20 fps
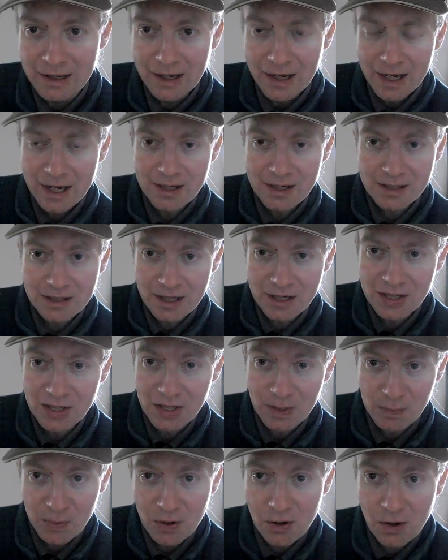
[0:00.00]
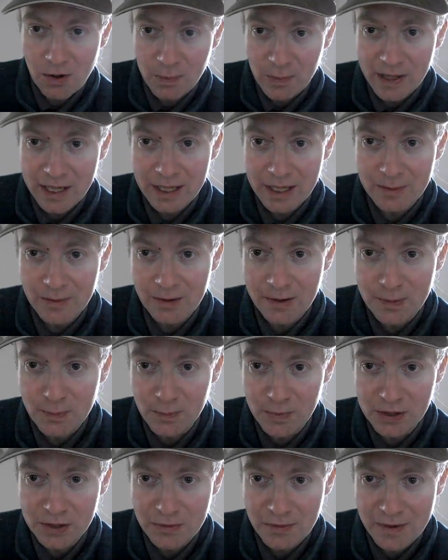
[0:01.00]
It's just the poor people in
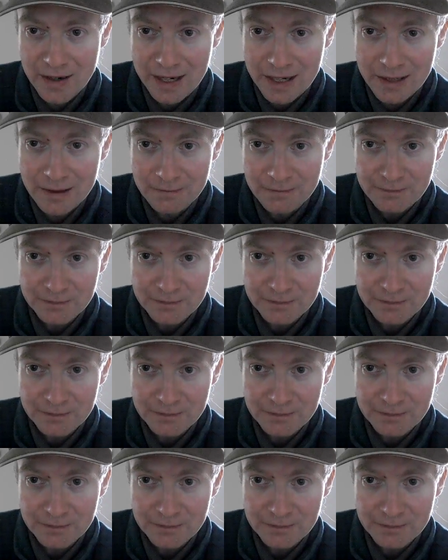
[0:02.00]
between